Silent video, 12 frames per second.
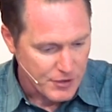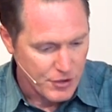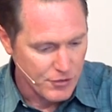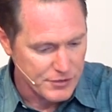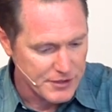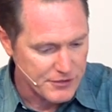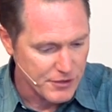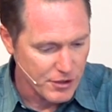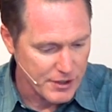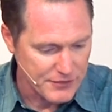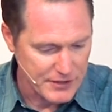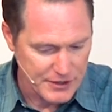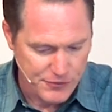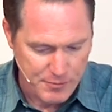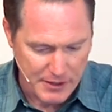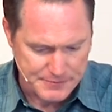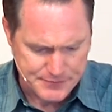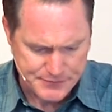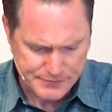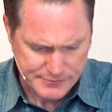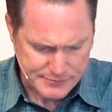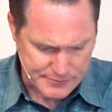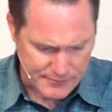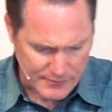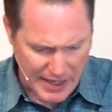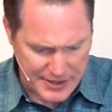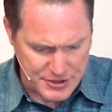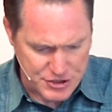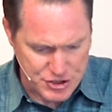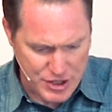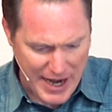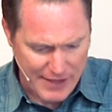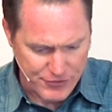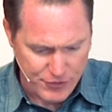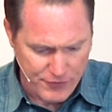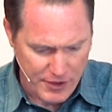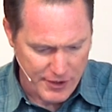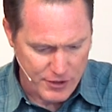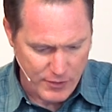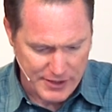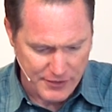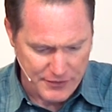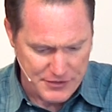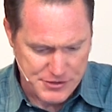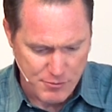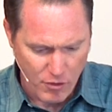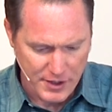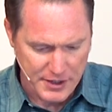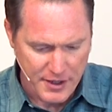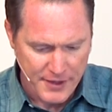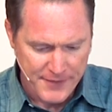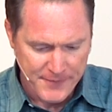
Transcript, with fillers: You don't need to look at these, but I just shot through very quickly this morning.